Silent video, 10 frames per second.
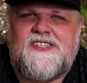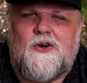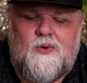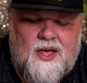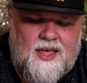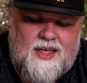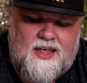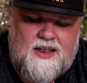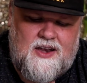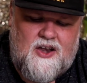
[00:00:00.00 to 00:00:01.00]
So
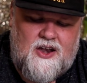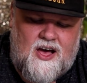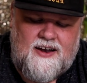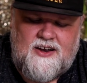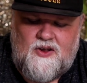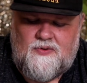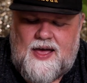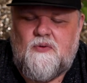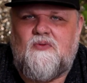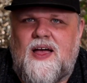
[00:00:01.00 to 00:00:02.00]
not a newt
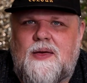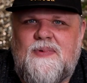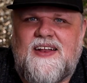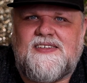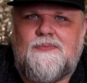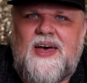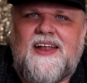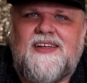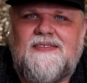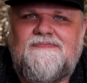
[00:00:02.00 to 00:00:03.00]
I would recommend as a
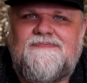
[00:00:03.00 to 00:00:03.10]
pet.